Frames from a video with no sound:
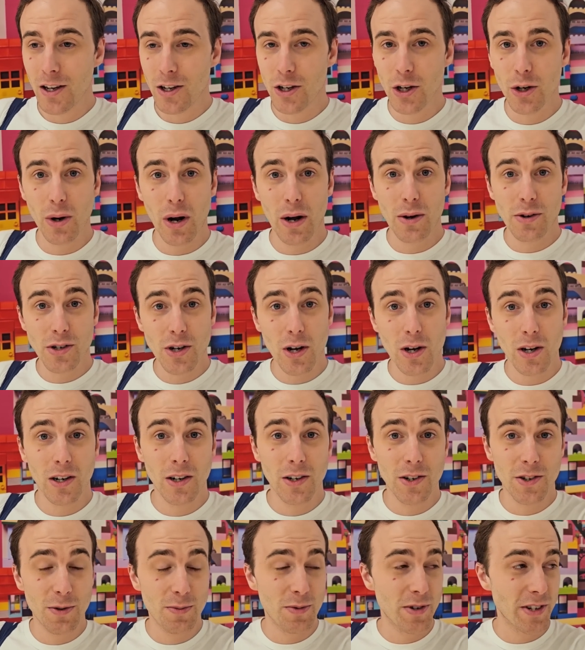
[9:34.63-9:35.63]
You know, I was
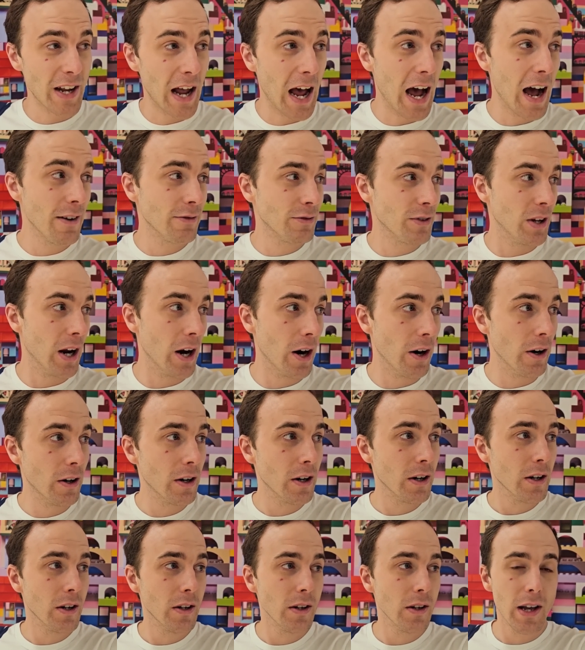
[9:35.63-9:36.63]
talking to some staff there,
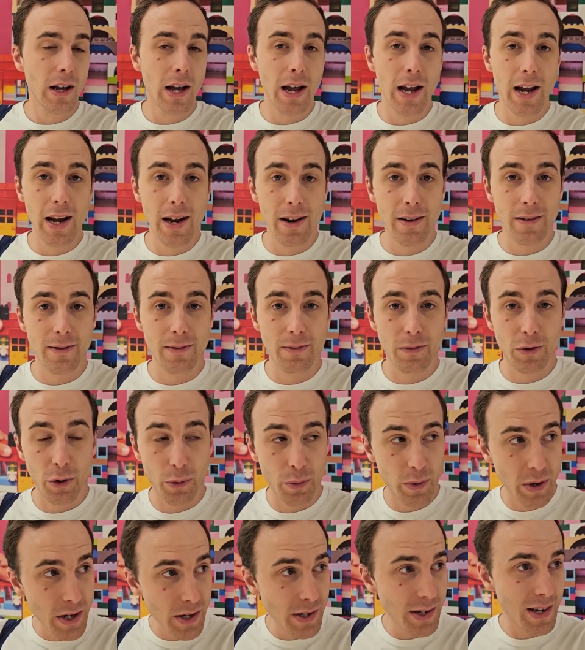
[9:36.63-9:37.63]
and the
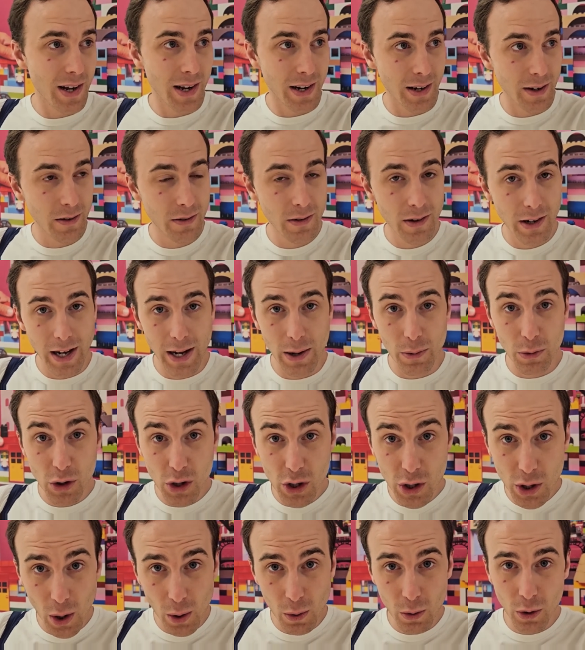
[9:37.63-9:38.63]
reason it was
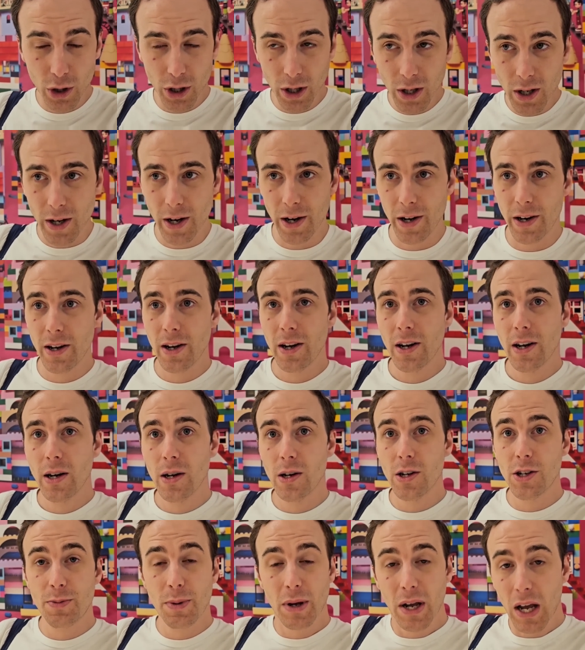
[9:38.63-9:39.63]
so good
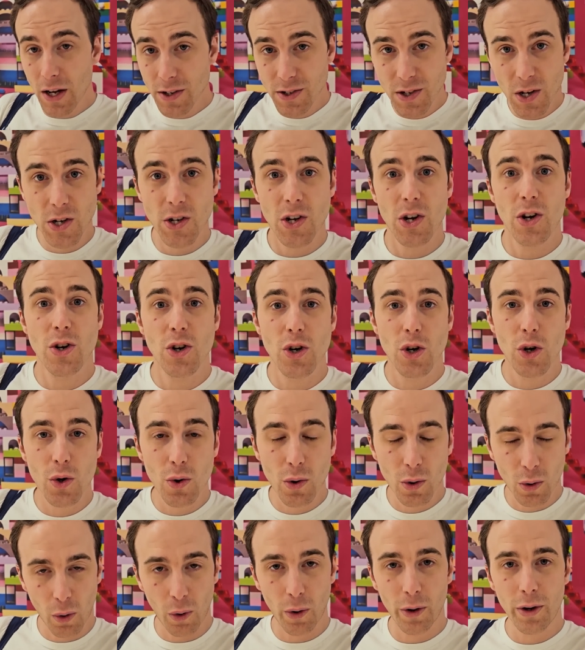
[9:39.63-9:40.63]
is because it's a
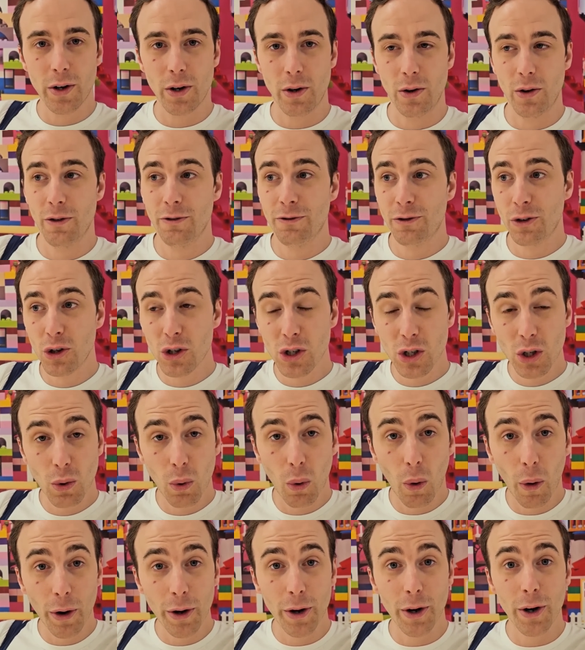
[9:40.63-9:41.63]
new quarter. The first
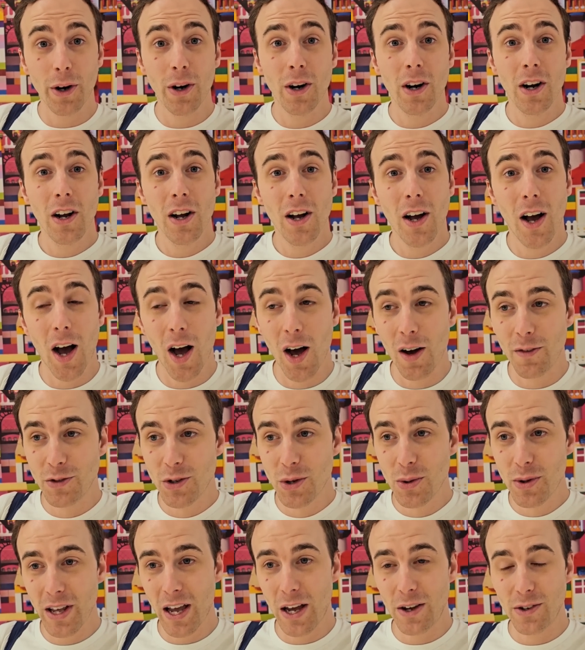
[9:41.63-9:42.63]
quarter of
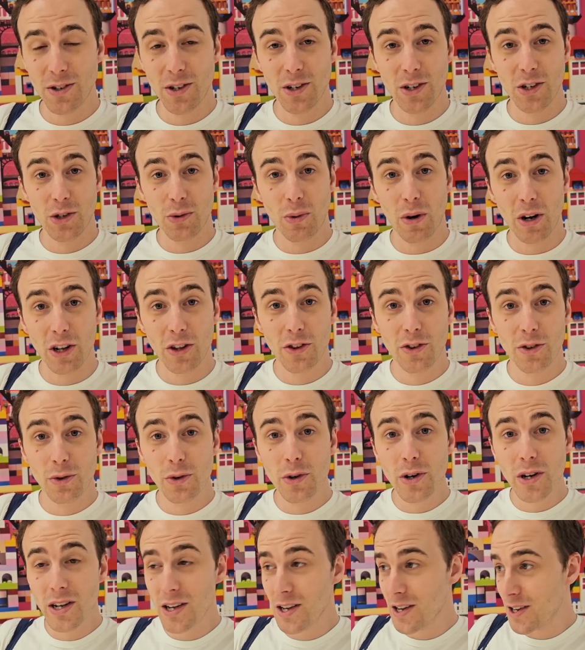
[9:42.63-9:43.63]

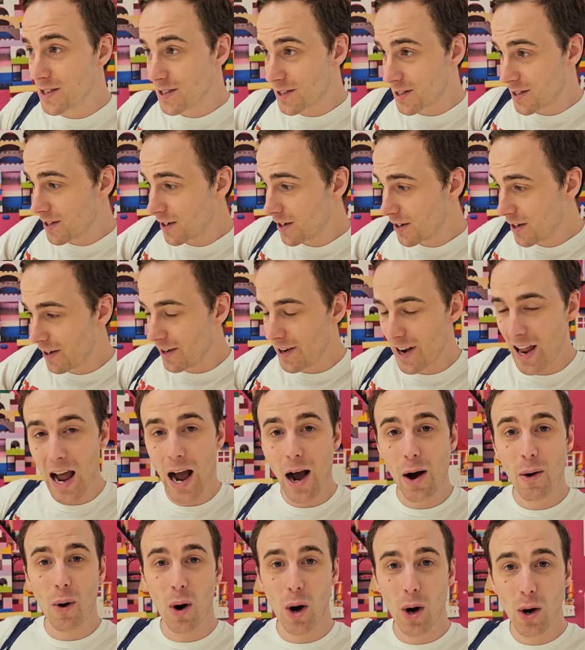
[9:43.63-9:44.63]
2023 is
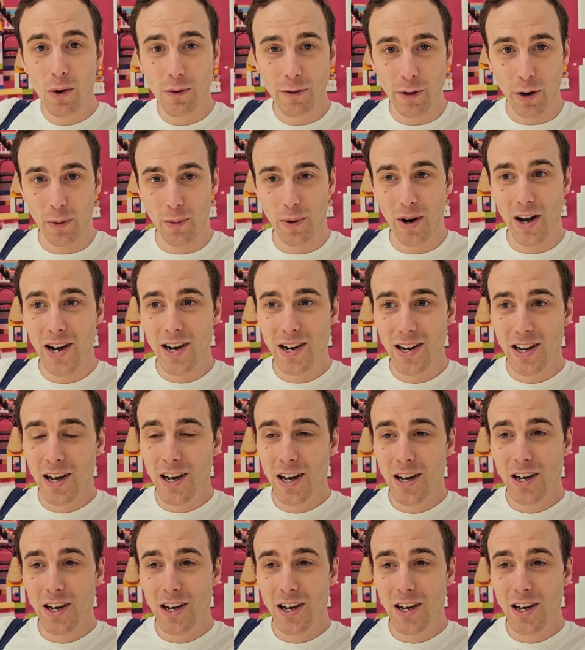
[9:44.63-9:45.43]
now over, right?